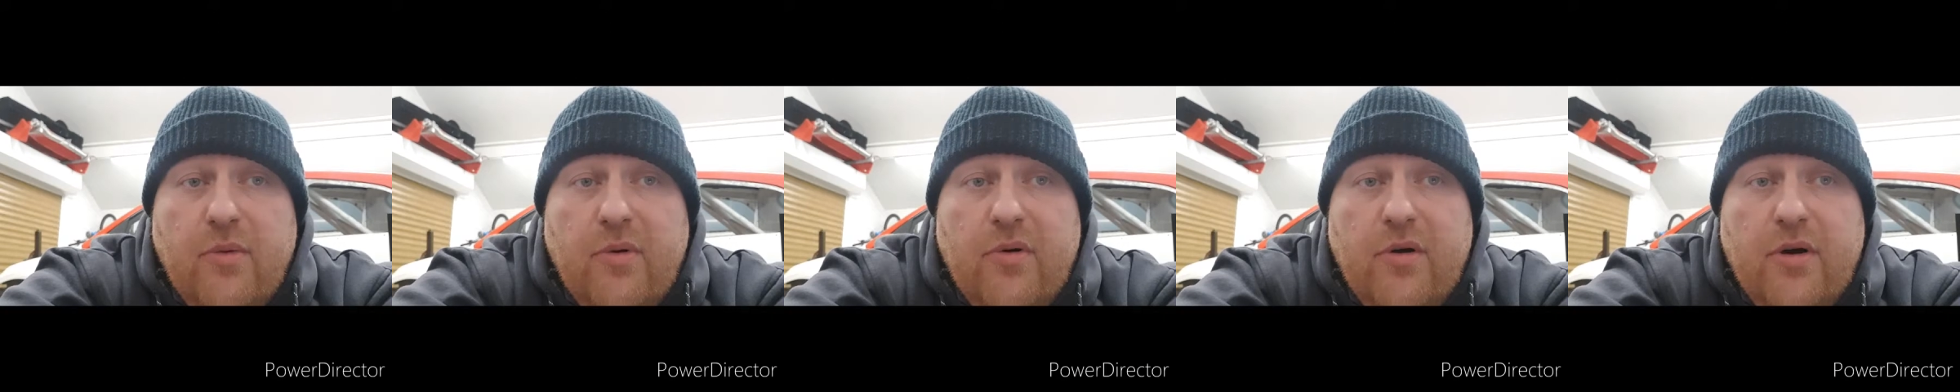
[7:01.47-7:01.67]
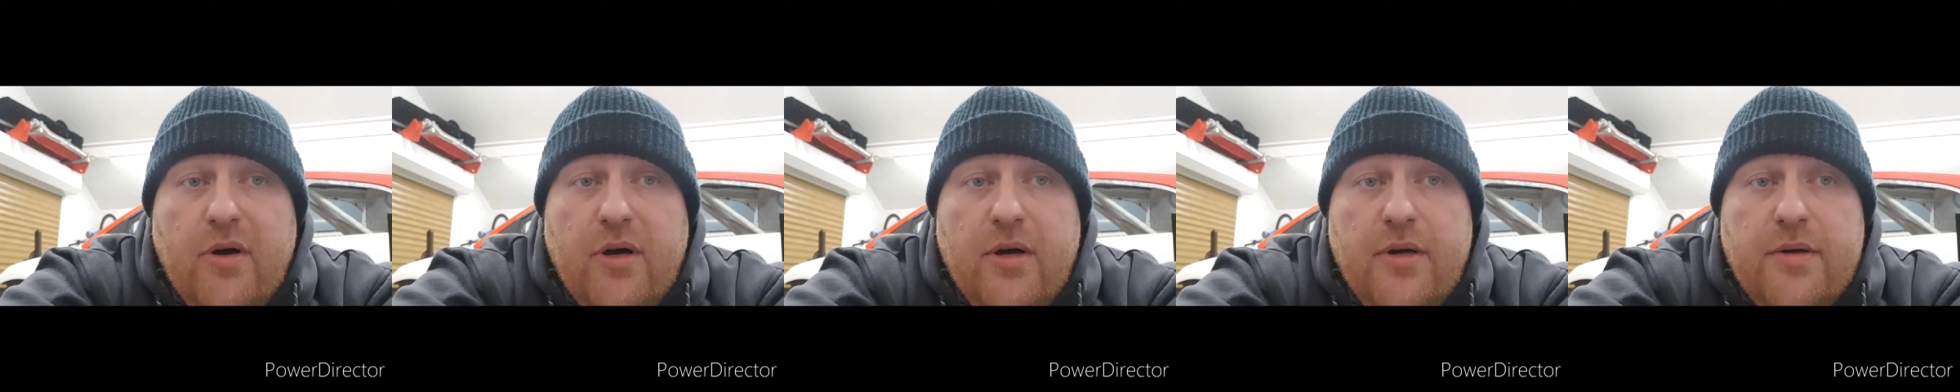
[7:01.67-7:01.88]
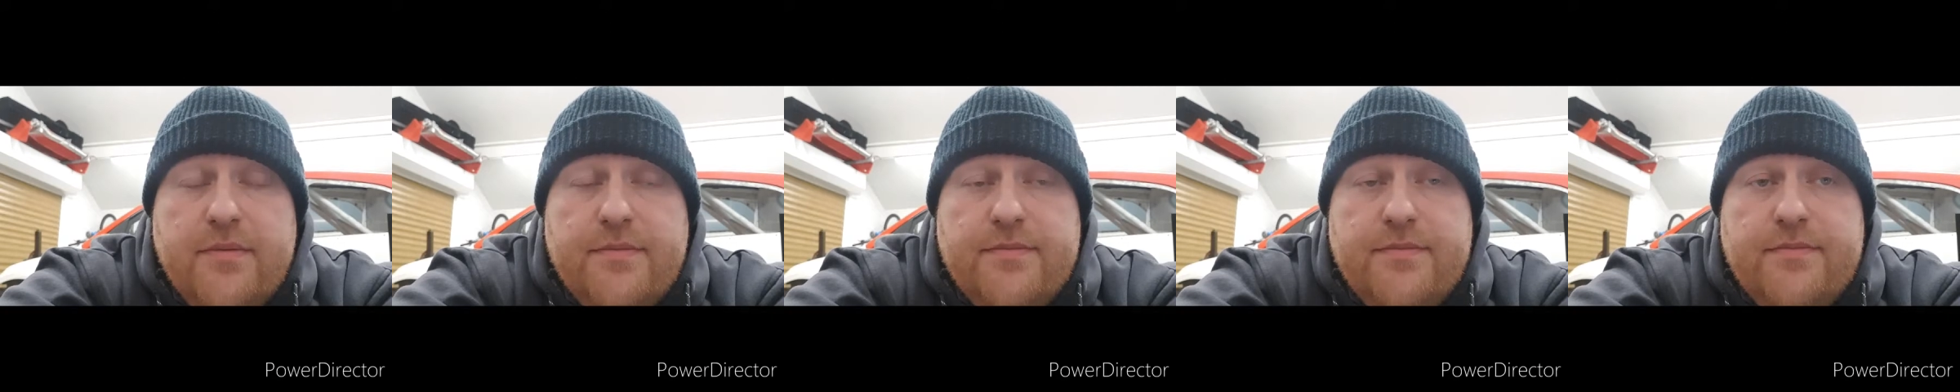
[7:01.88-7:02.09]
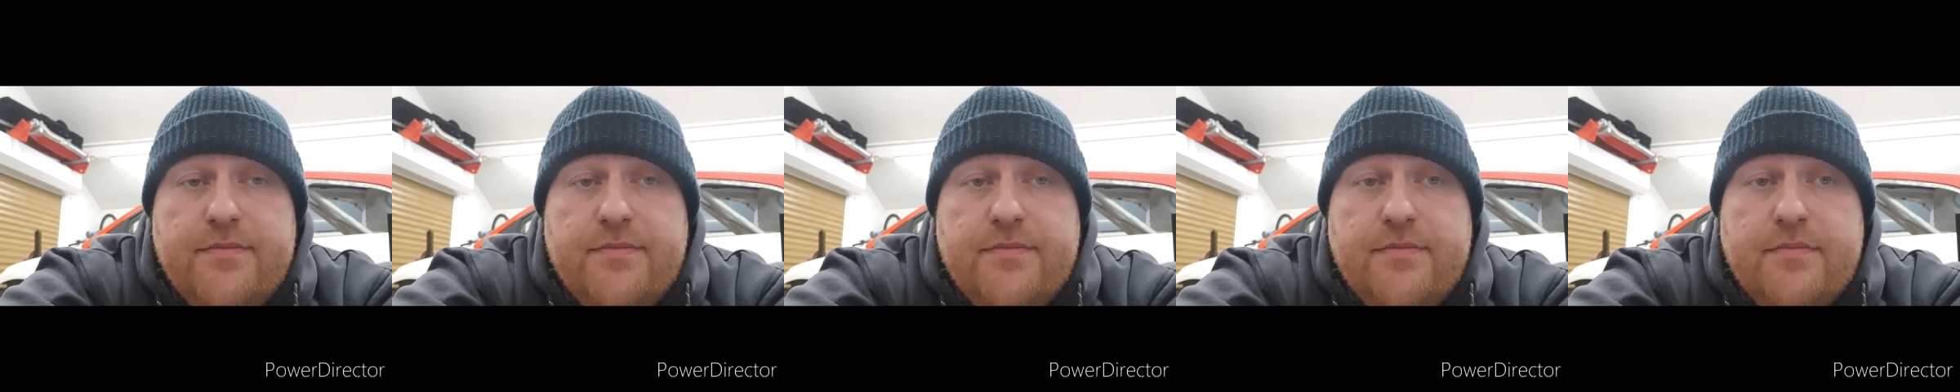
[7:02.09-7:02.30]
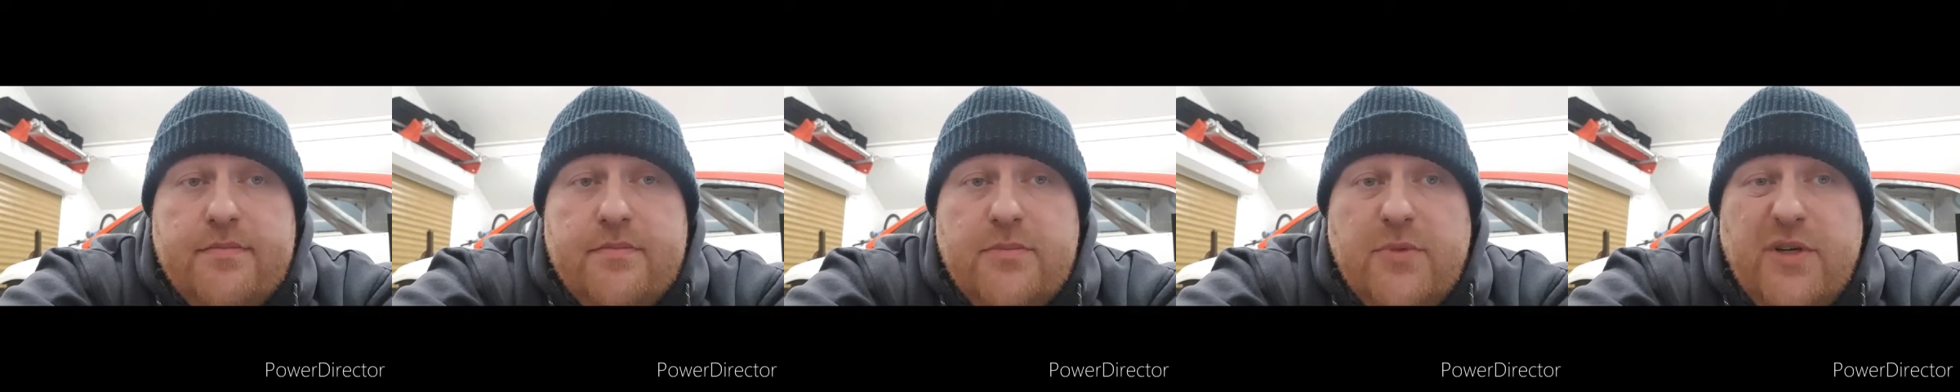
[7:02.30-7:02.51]
of water,
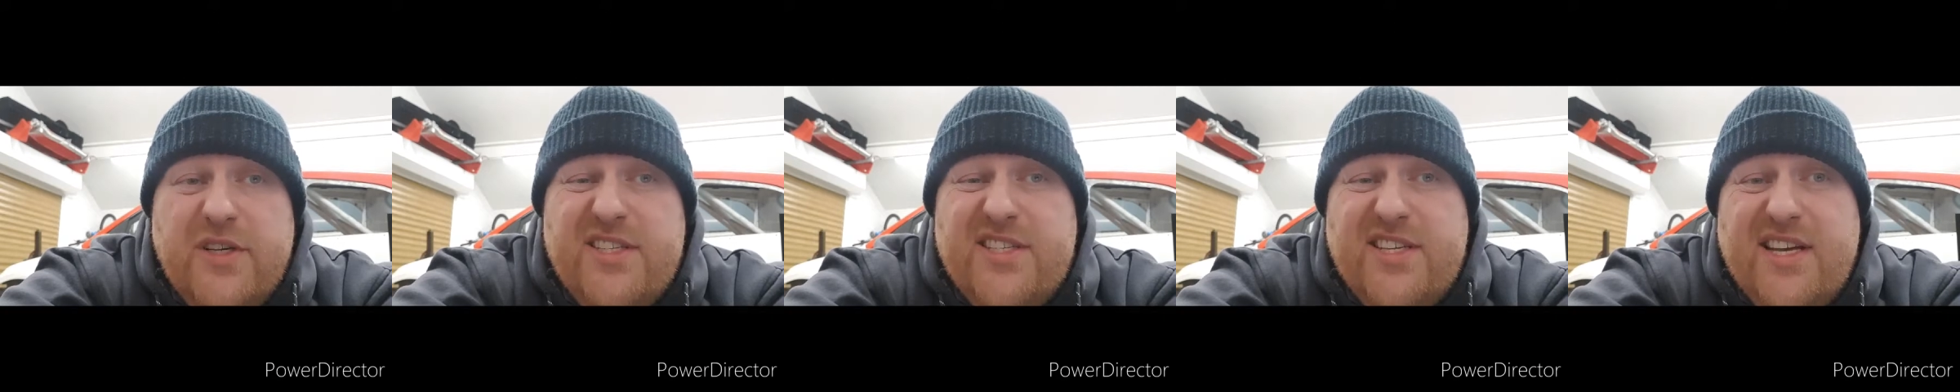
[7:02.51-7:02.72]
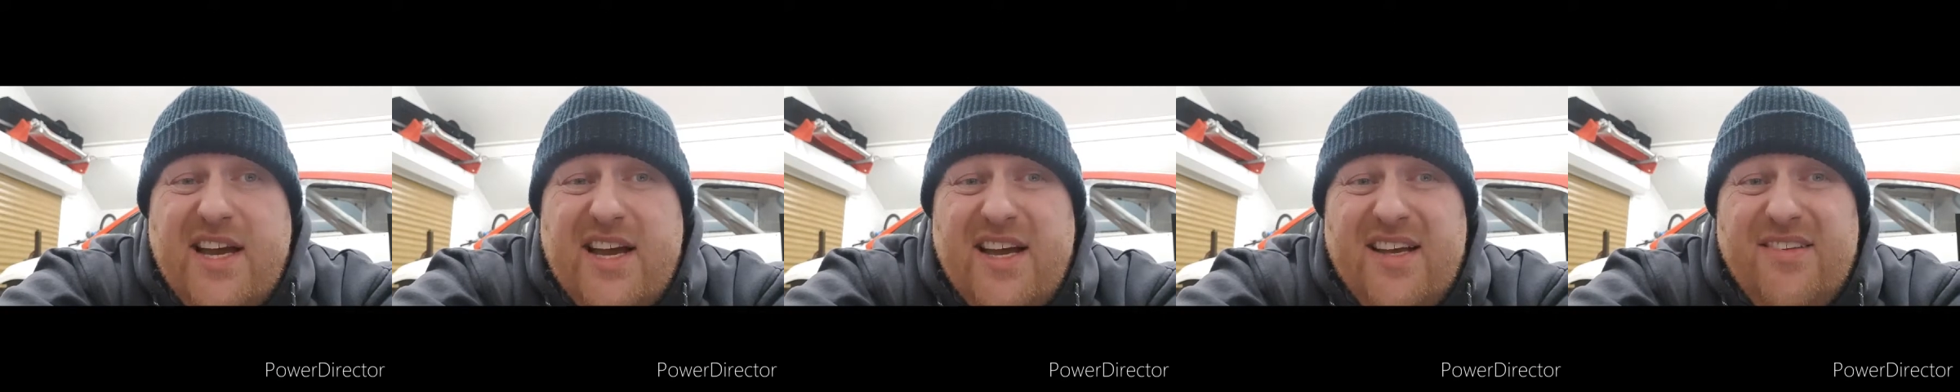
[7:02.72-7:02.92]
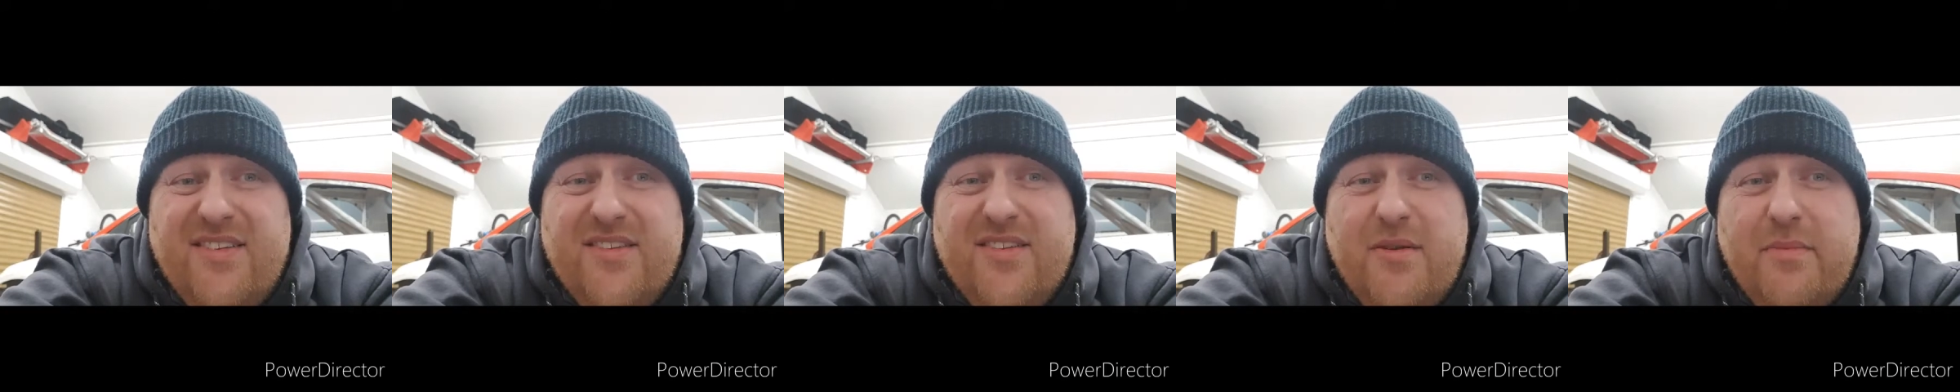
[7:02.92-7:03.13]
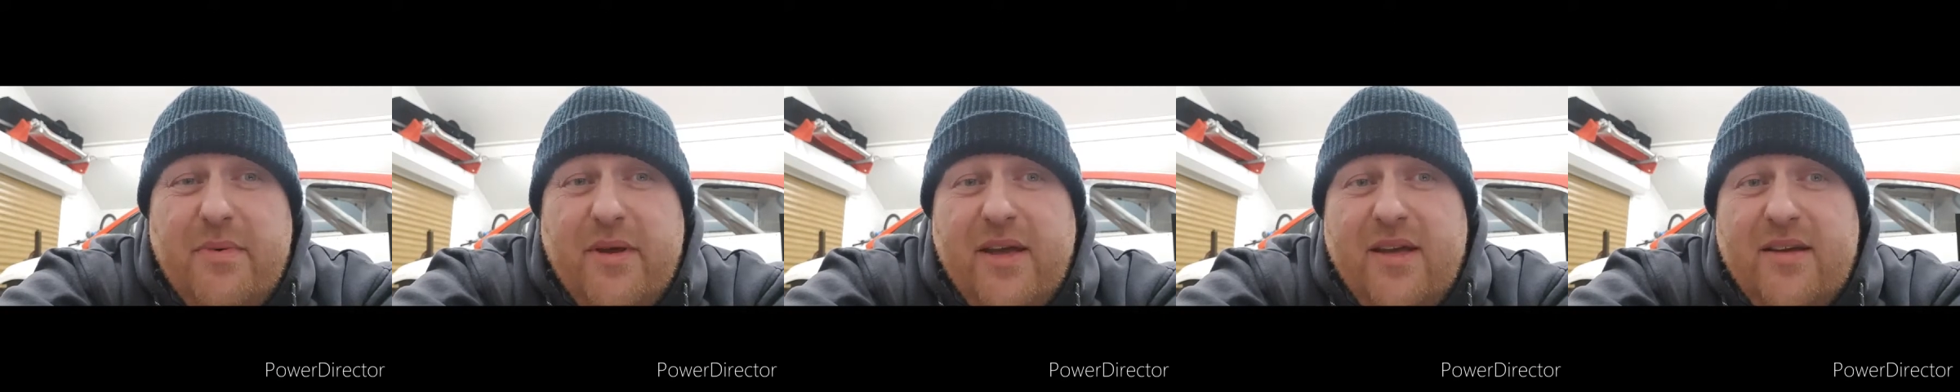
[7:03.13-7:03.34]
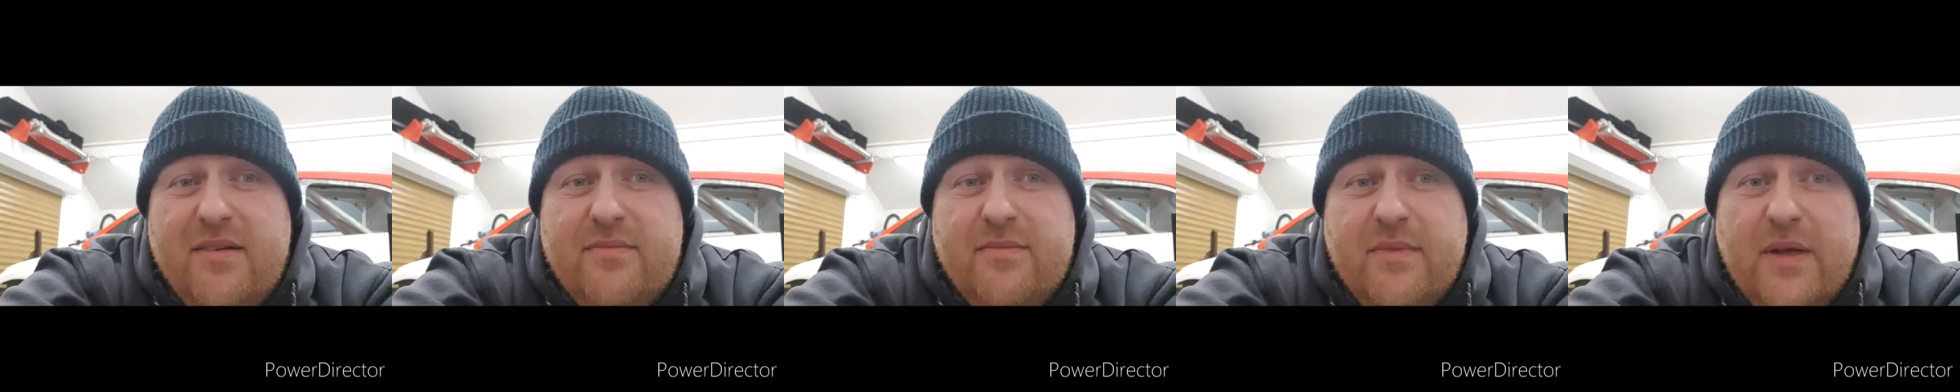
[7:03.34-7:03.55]
which sounds a
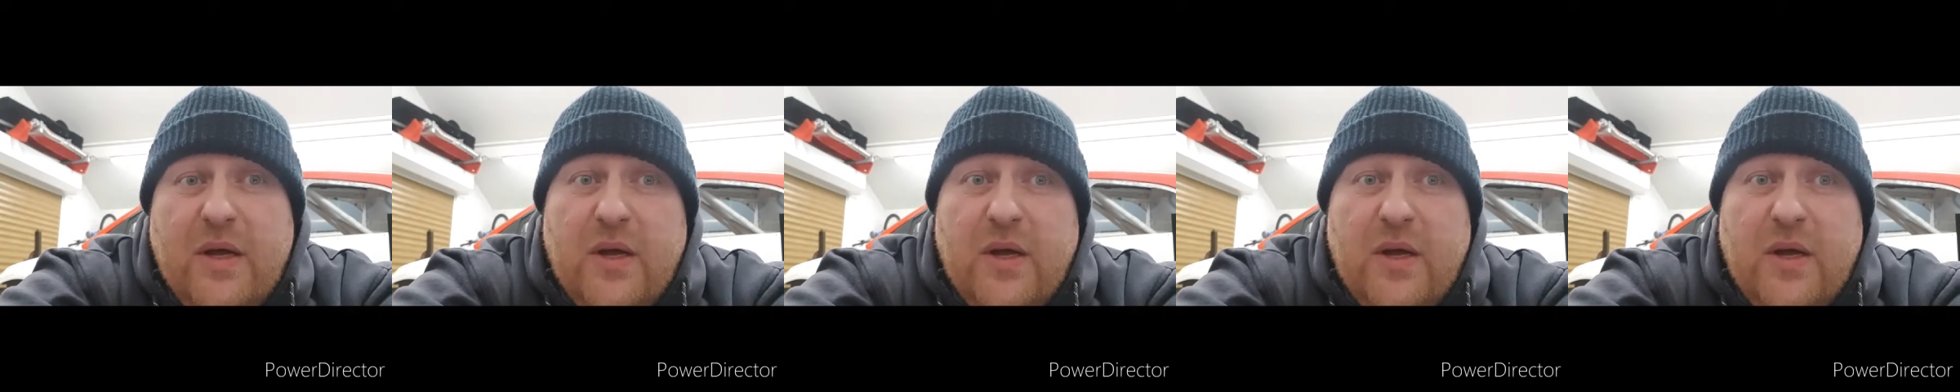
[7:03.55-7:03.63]
bit,